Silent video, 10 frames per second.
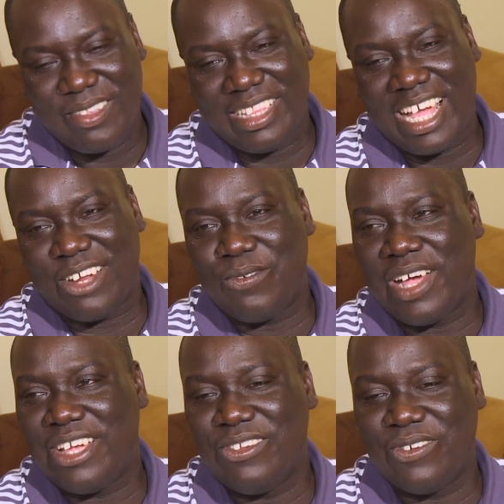"Dad,
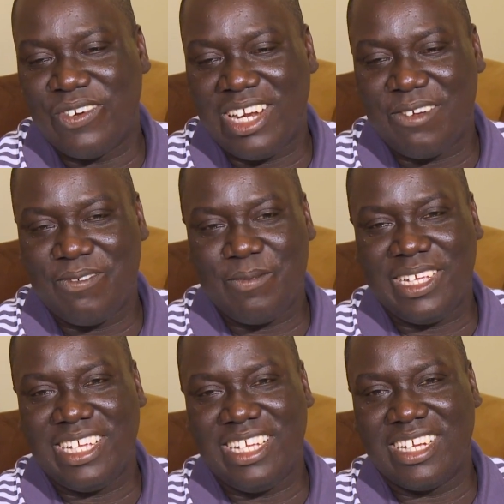why you left me
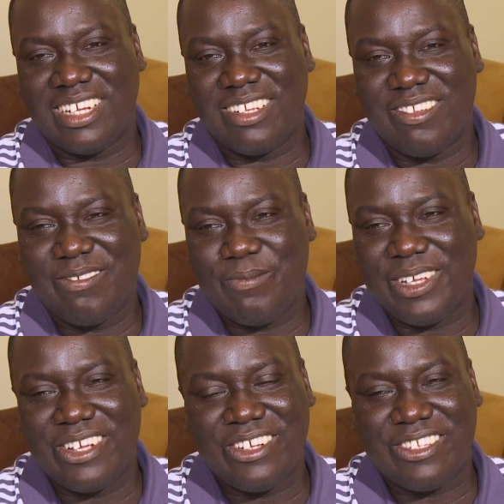here?
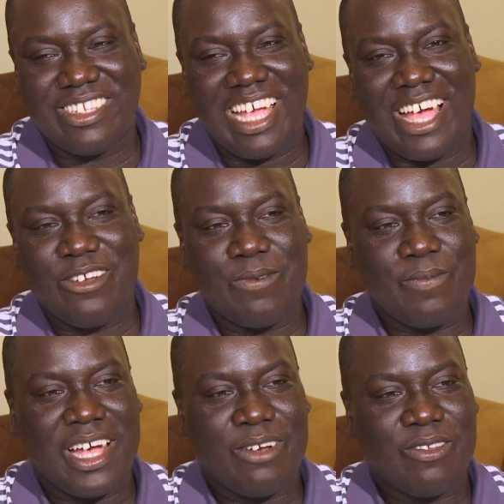Because are you
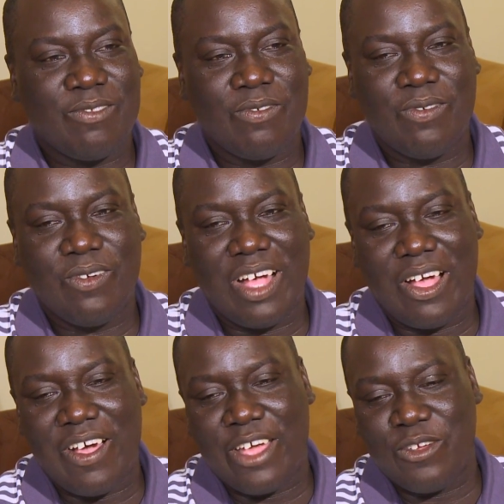mad with,
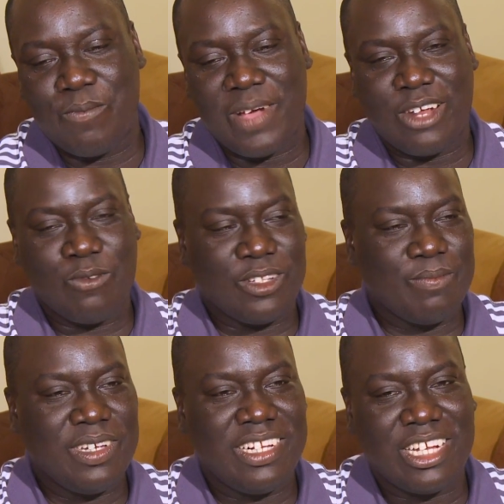are you mad with
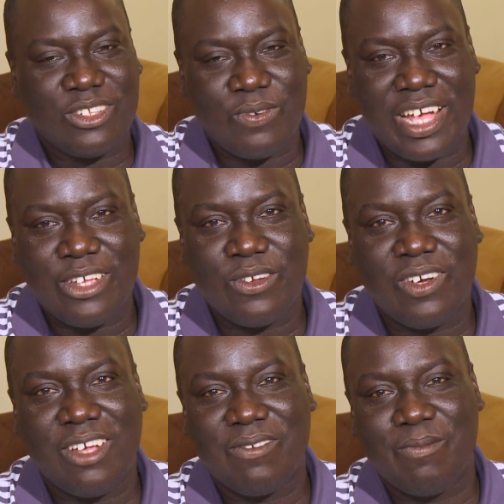me? That's why you
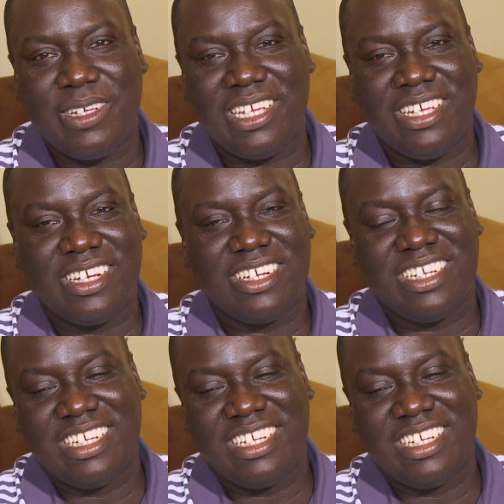left me here."